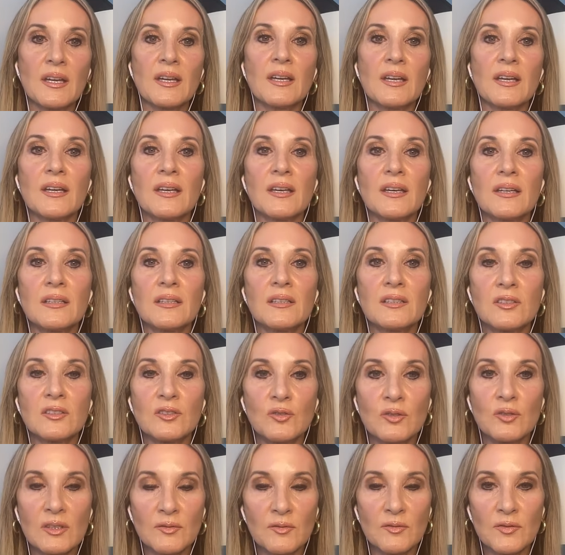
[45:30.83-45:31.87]
and you
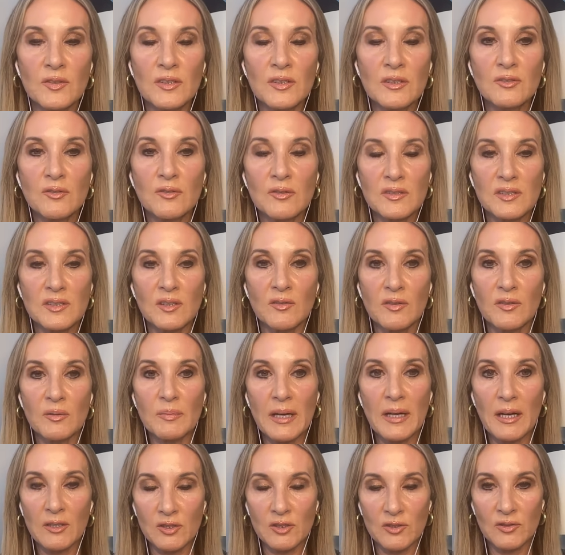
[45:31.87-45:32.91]
can feel yourself
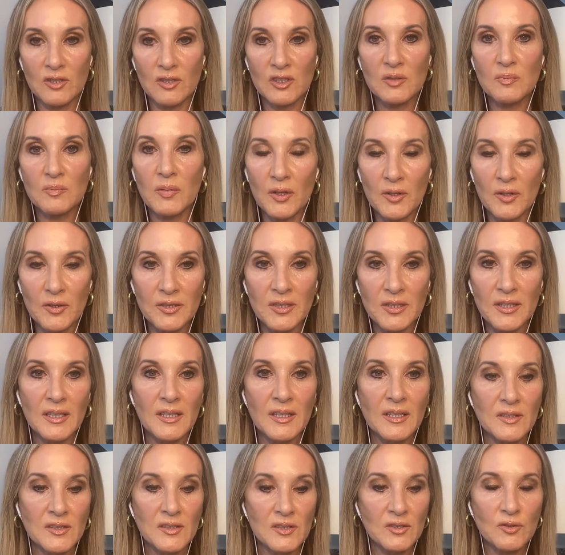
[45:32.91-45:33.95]
about to explode. Yeah.
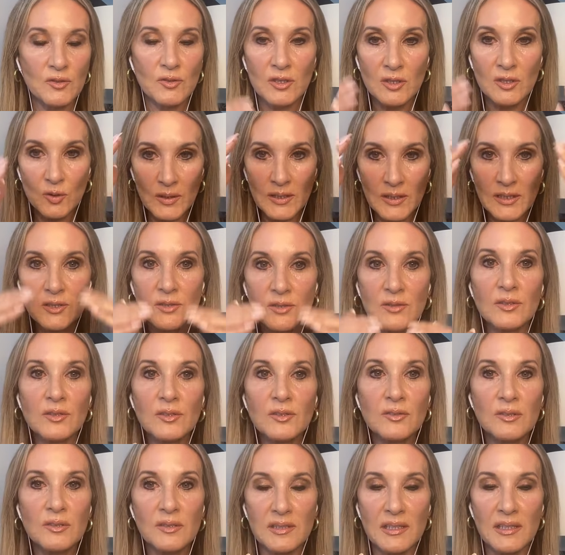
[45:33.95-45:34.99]
So you can quickly do a
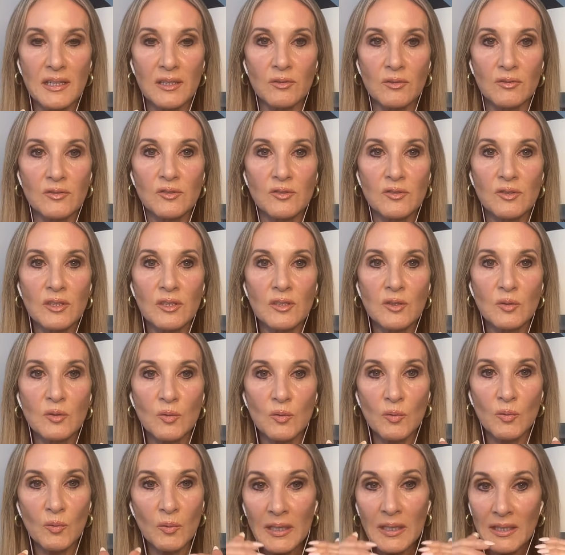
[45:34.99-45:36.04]
neurocycle. So you can
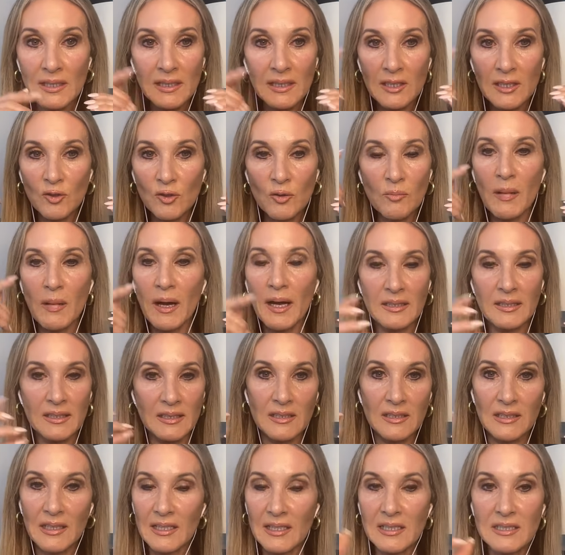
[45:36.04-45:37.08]
quickly in your mind, in
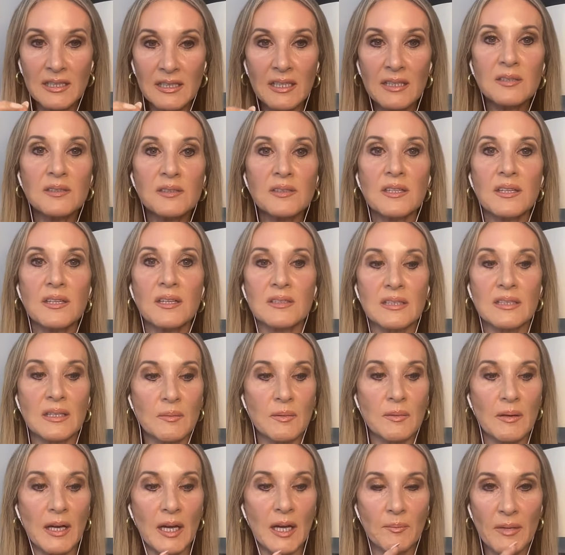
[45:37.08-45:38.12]
like 10 seconds, I'm,
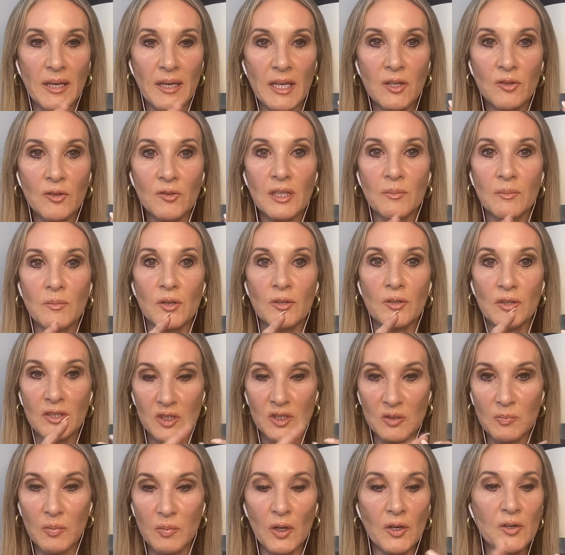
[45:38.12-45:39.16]
I'm angry, I'm going to
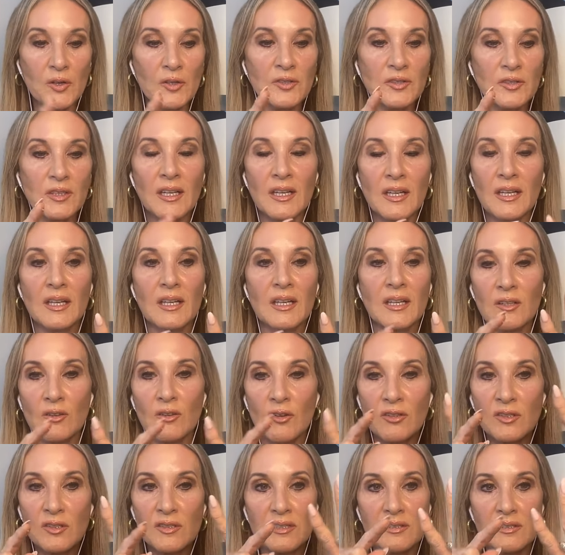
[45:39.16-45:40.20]
explode.
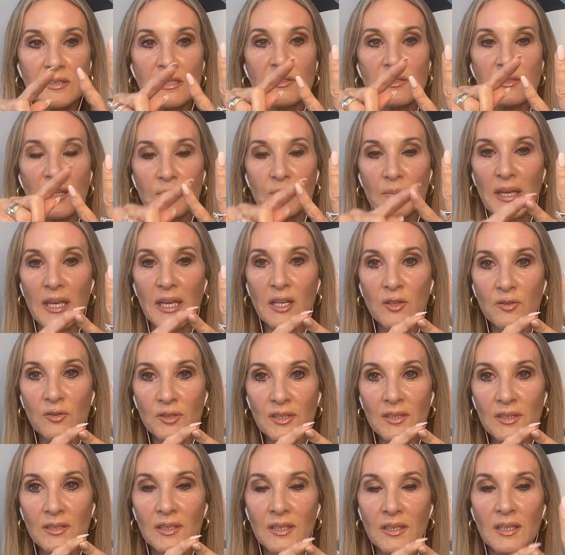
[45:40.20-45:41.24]
Notice this, I'm angry,
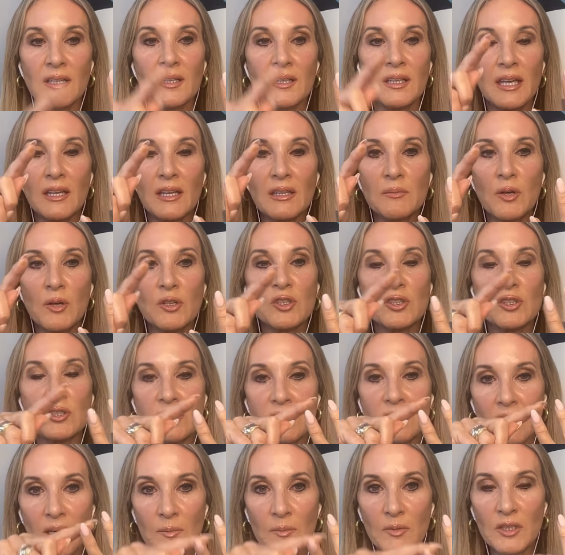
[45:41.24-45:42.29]
emotion,
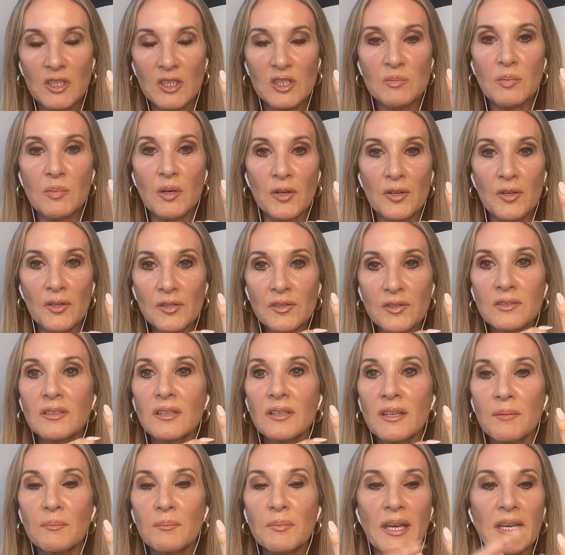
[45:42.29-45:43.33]
I'm going to explode,
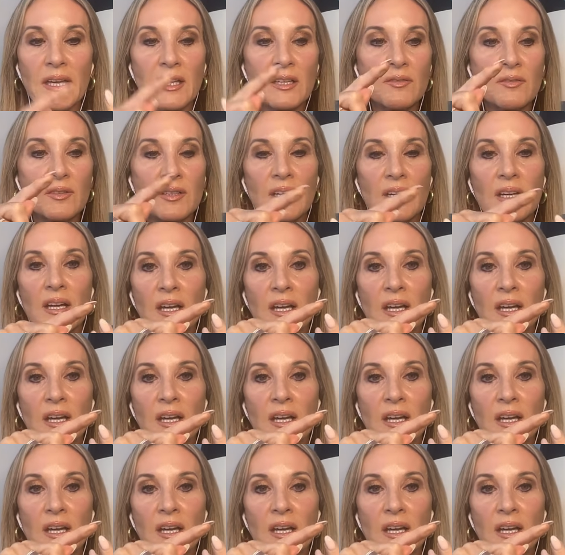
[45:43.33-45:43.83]
behavior.